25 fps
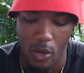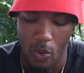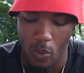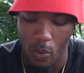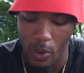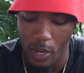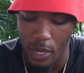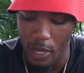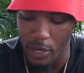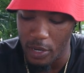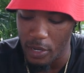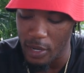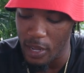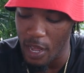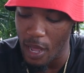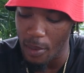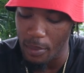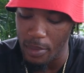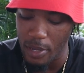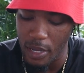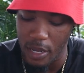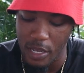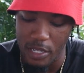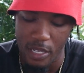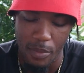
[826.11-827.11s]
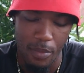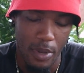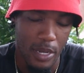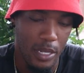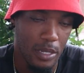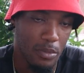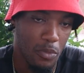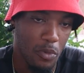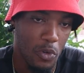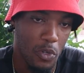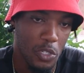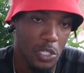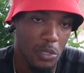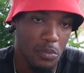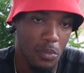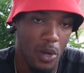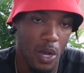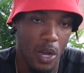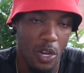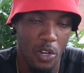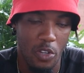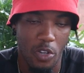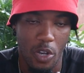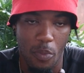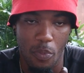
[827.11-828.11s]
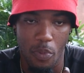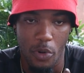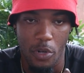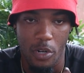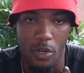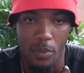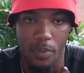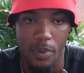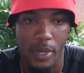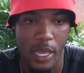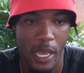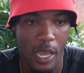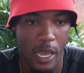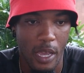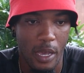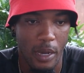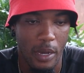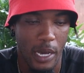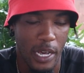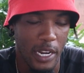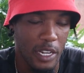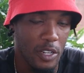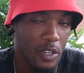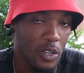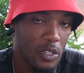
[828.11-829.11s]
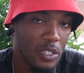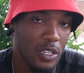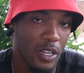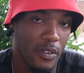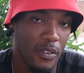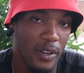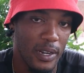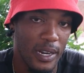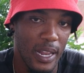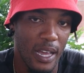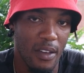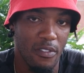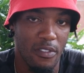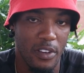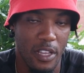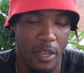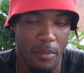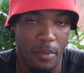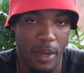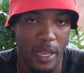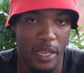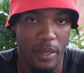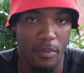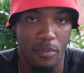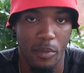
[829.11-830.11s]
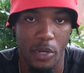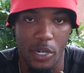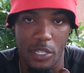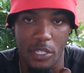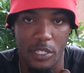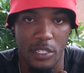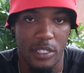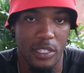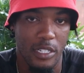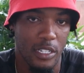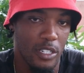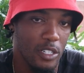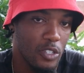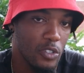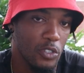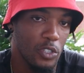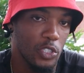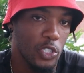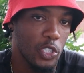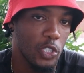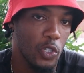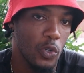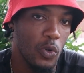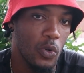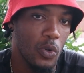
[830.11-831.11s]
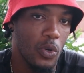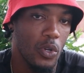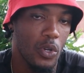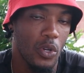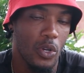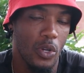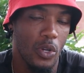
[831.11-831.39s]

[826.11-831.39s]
Where the Comica is a bit more small, you could put it up here and it doesn't have a lavalier mic, but it still could show